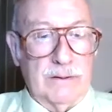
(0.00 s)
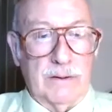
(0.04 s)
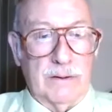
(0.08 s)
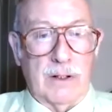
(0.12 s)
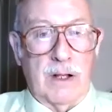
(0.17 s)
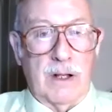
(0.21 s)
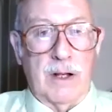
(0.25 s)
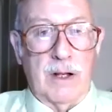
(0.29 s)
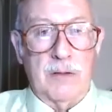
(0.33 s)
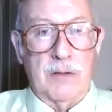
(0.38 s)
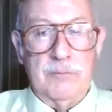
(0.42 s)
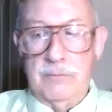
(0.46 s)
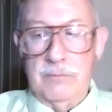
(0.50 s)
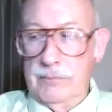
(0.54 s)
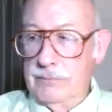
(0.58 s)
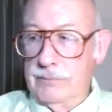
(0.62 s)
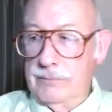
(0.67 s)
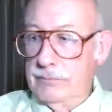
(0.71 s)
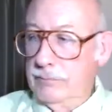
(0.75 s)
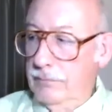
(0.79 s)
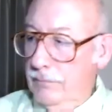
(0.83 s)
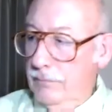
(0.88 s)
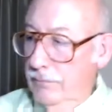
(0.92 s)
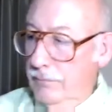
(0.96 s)

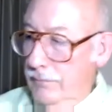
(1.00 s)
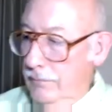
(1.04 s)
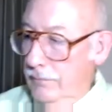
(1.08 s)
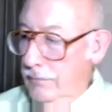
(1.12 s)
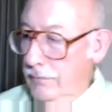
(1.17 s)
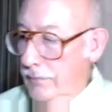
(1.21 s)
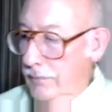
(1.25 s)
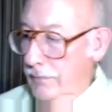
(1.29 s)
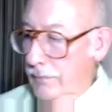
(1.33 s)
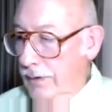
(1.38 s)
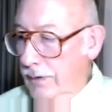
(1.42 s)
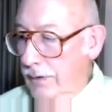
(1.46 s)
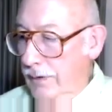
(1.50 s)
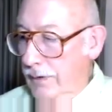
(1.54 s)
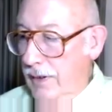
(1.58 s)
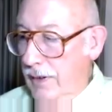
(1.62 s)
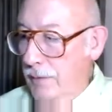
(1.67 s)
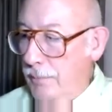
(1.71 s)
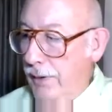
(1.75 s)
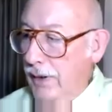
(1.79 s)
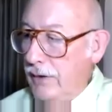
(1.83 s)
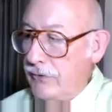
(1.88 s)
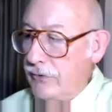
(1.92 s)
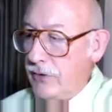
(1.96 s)
And I
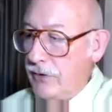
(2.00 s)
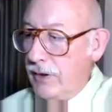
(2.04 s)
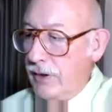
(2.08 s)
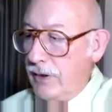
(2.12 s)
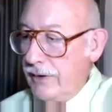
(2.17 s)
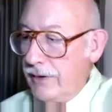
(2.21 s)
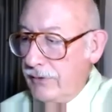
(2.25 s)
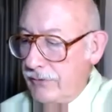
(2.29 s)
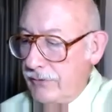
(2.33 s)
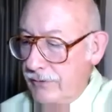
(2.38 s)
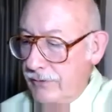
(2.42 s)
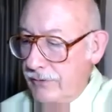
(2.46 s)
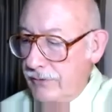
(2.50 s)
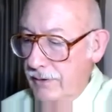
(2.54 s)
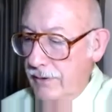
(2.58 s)
apologize.